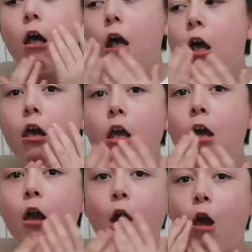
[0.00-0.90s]
It's
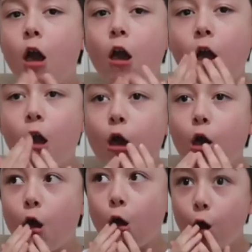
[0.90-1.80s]
nice.
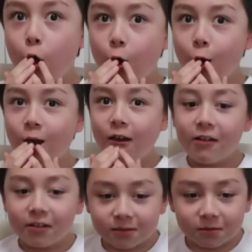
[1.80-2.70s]
Yeah, but you always
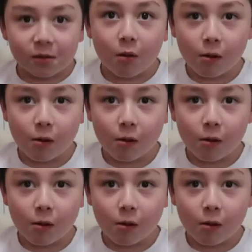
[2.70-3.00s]
love pork.